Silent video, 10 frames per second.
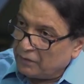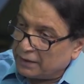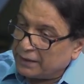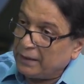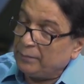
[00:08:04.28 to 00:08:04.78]
will
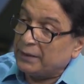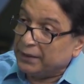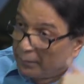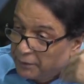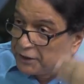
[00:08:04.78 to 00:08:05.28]
keep
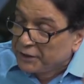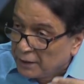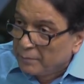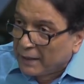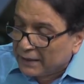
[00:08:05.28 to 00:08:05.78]

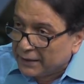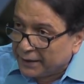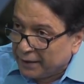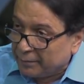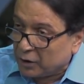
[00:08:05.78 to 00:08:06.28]
diminishing by the
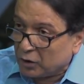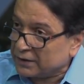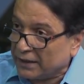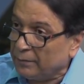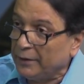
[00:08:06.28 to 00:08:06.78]
day
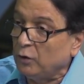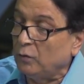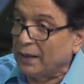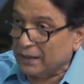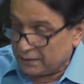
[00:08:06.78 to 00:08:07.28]
because there will be no
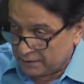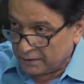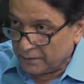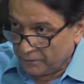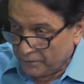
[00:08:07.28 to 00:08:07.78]
battles.